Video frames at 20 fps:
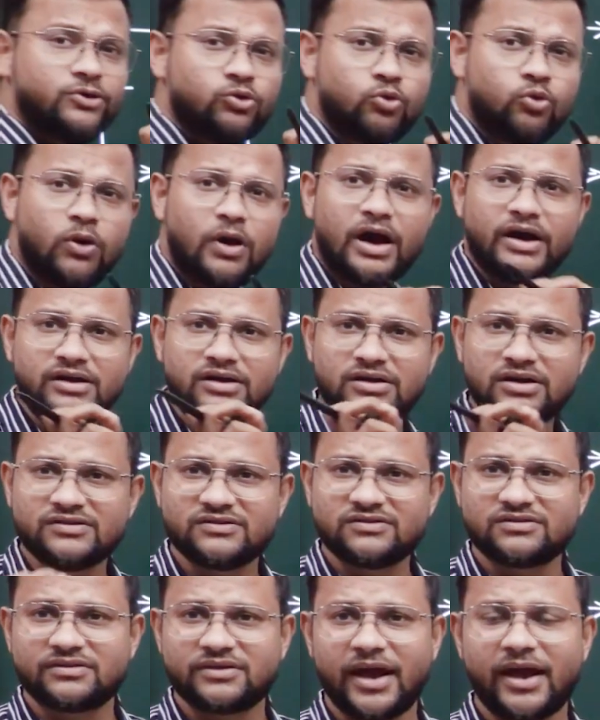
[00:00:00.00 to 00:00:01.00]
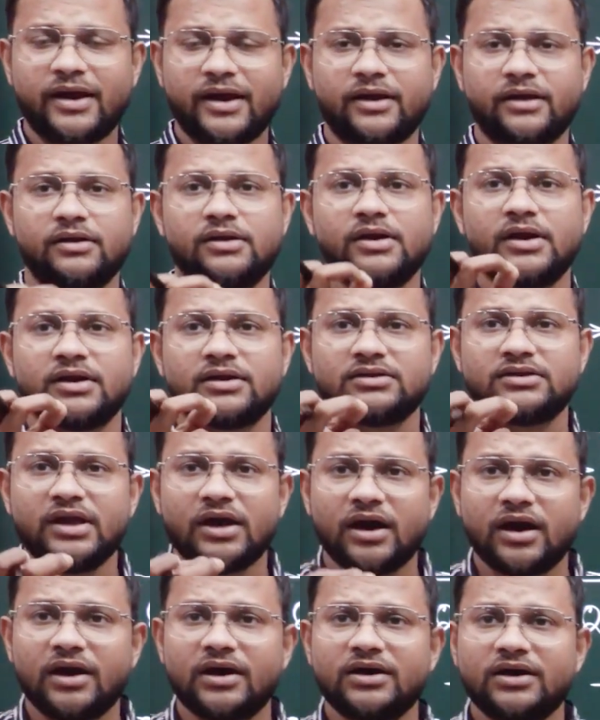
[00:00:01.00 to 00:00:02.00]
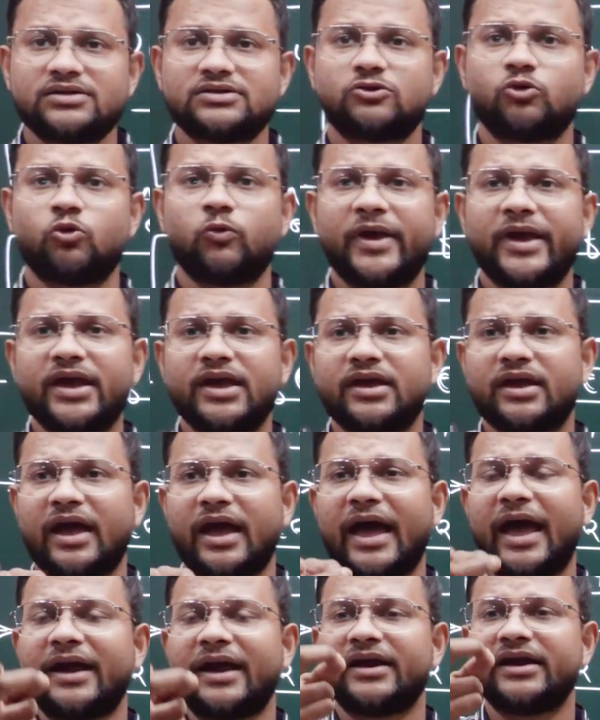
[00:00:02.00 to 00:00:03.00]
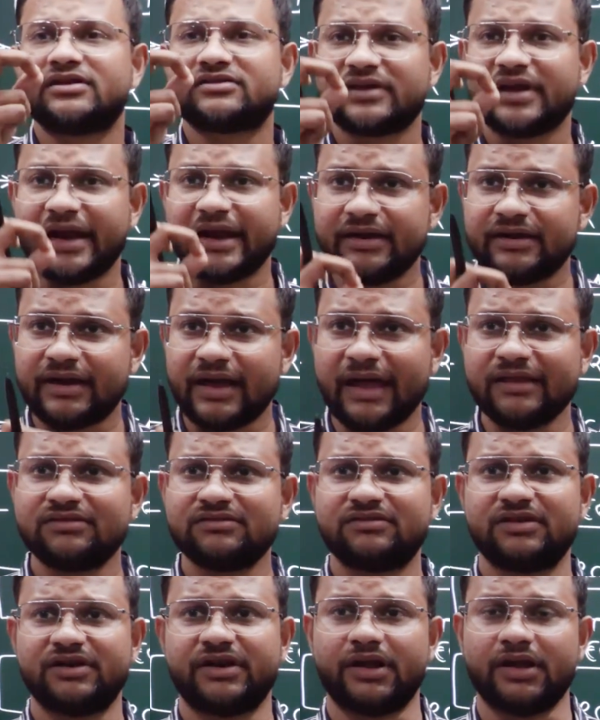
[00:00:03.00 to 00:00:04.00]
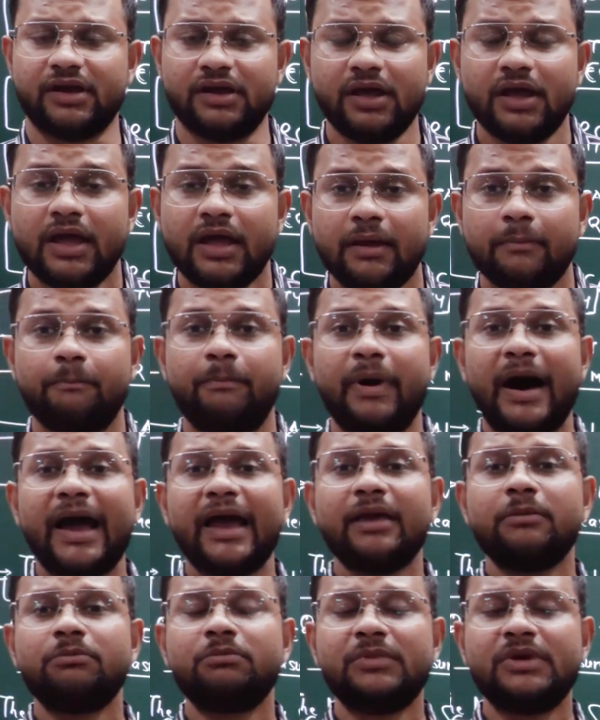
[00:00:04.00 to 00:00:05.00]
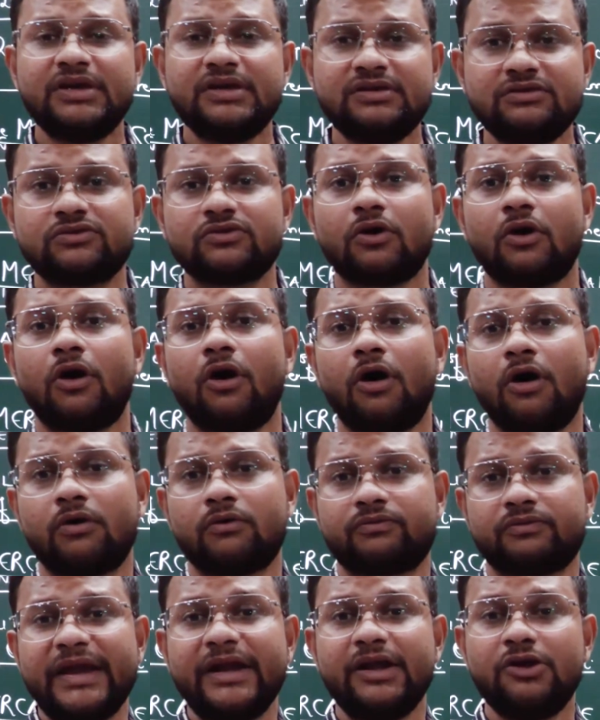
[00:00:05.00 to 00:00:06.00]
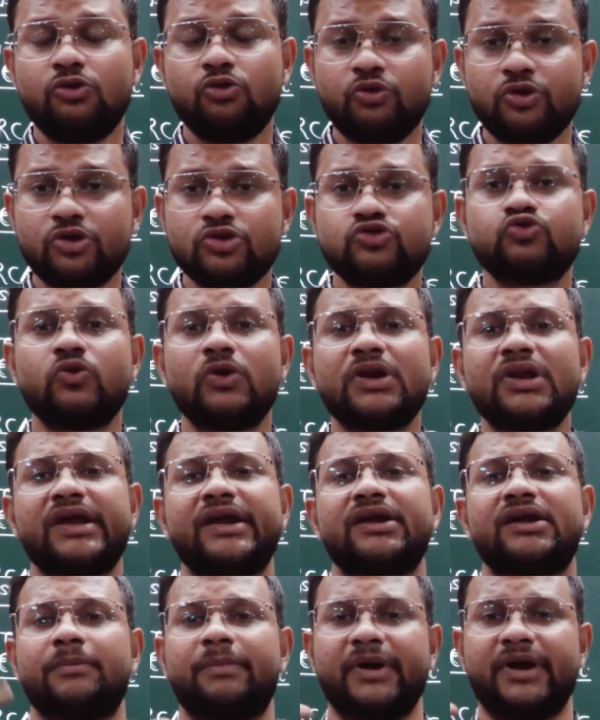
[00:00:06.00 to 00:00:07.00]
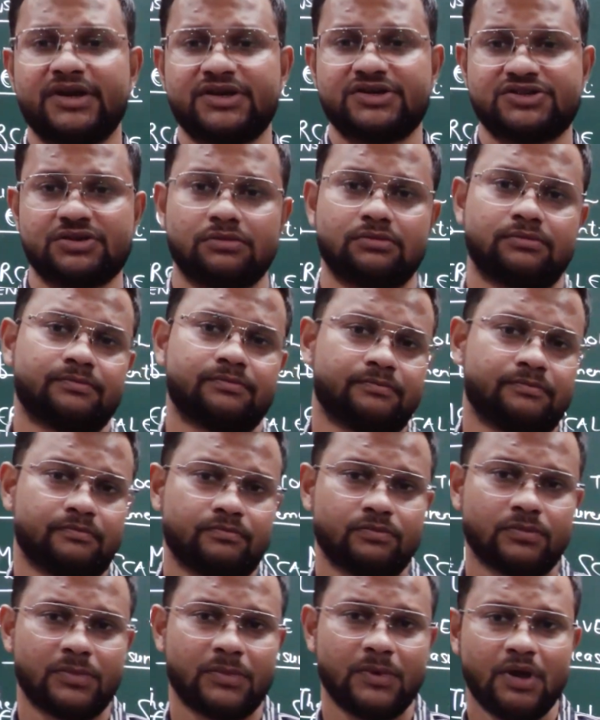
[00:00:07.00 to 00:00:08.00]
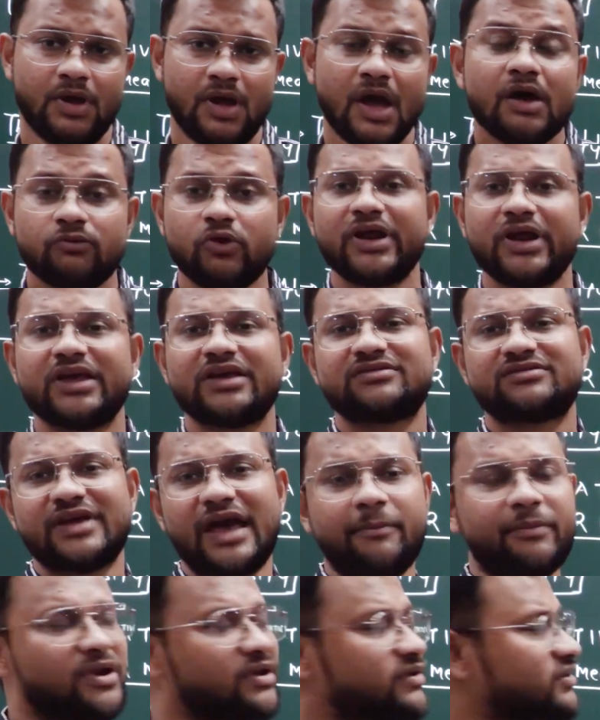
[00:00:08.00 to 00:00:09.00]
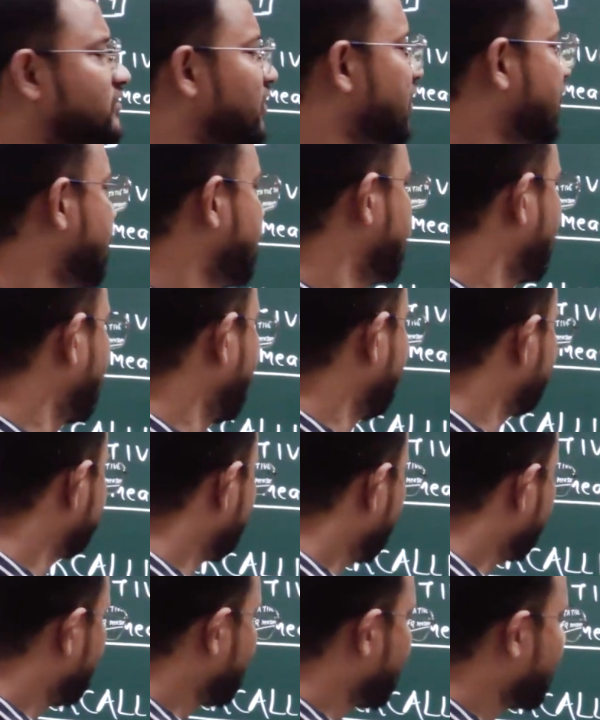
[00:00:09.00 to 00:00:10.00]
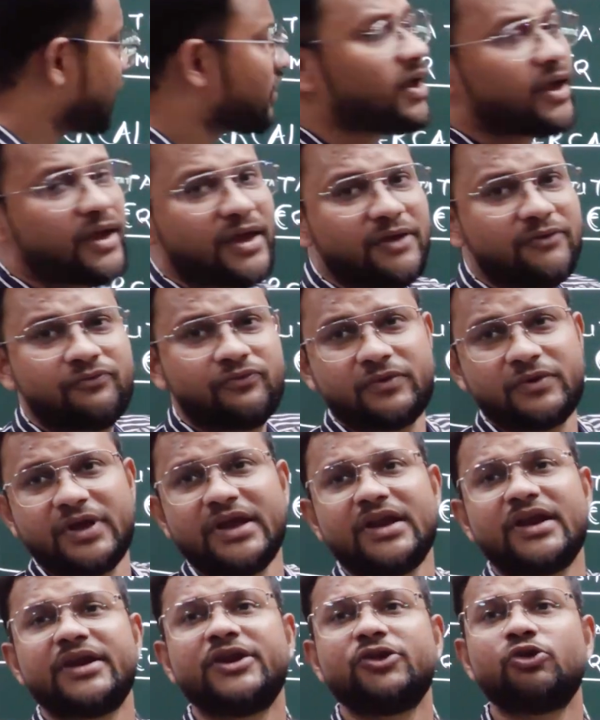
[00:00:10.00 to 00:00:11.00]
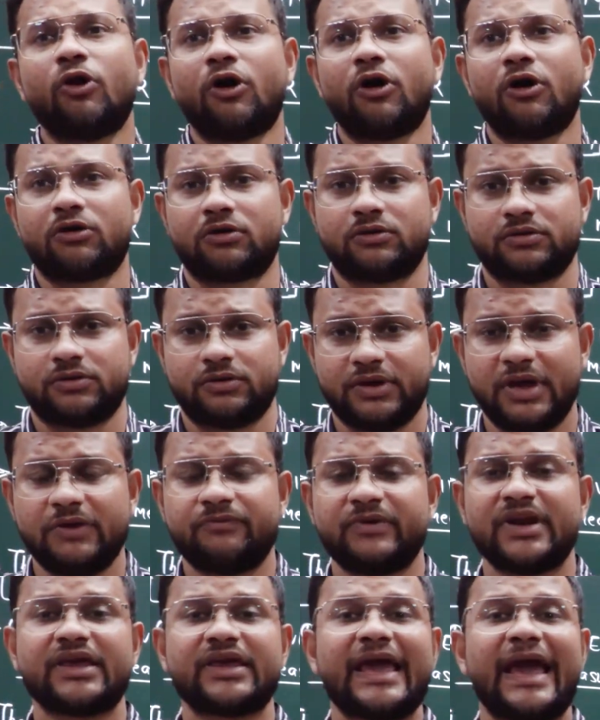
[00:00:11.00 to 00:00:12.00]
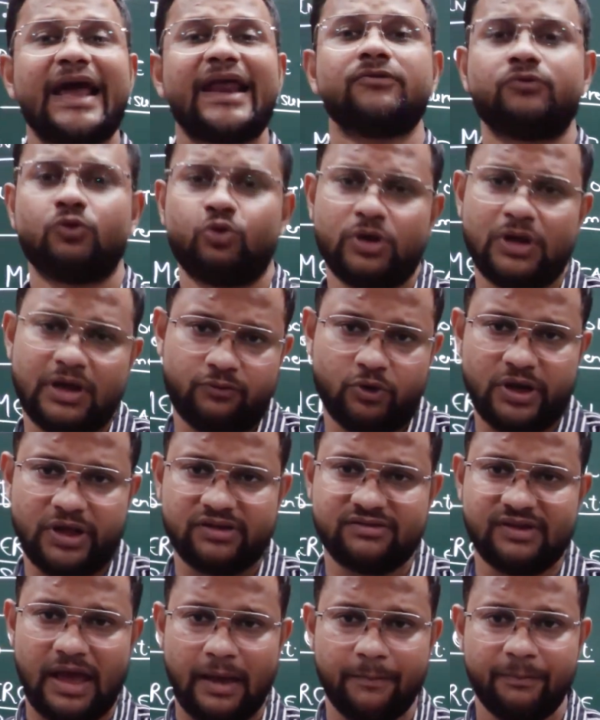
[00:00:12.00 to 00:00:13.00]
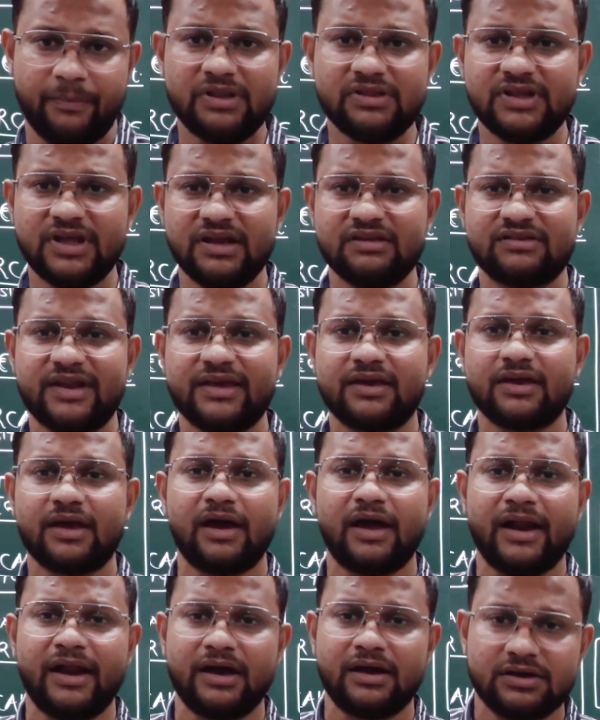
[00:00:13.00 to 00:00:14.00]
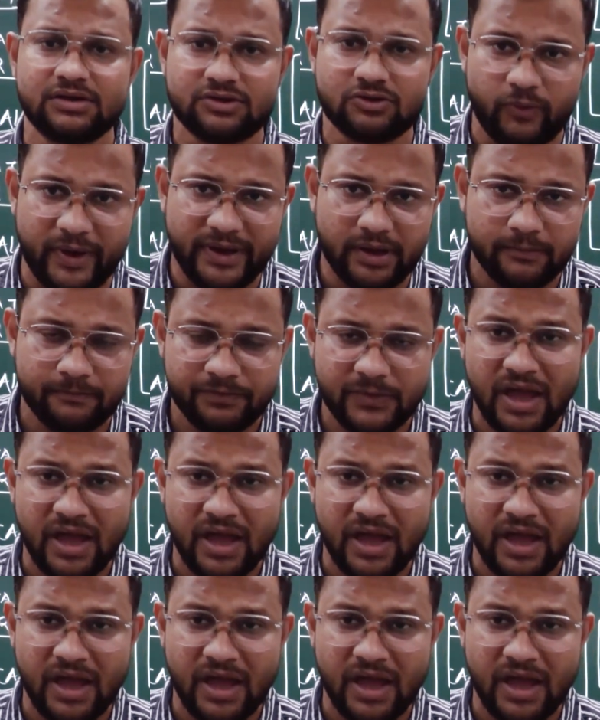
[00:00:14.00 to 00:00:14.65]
to understand the earthquake and its intensity by means of individual interpretation. For example, say what example, like if in New York, if in California, for example, there is like an earthquake,